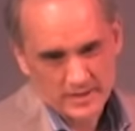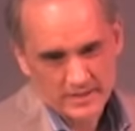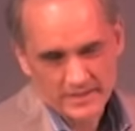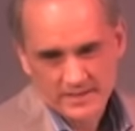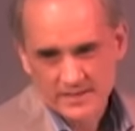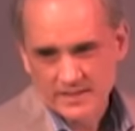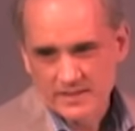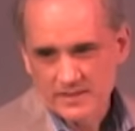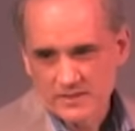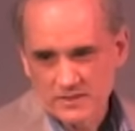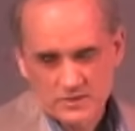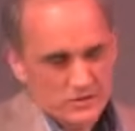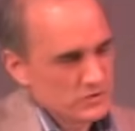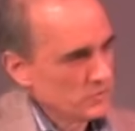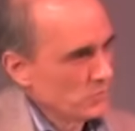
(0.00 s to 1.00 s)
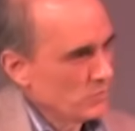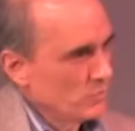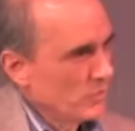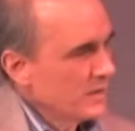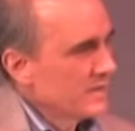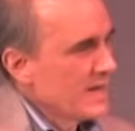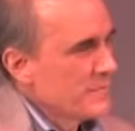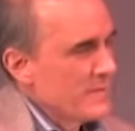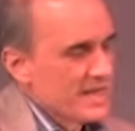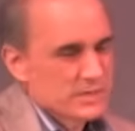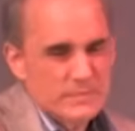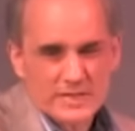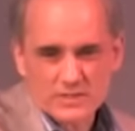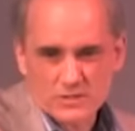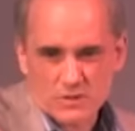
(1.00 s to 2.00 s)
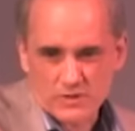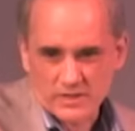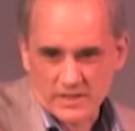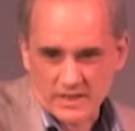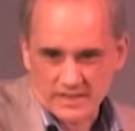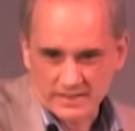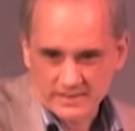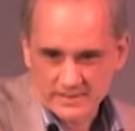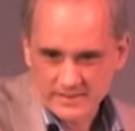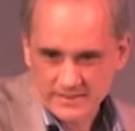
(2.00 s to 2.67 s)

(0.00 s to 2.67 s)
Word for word: but what did I base my story on?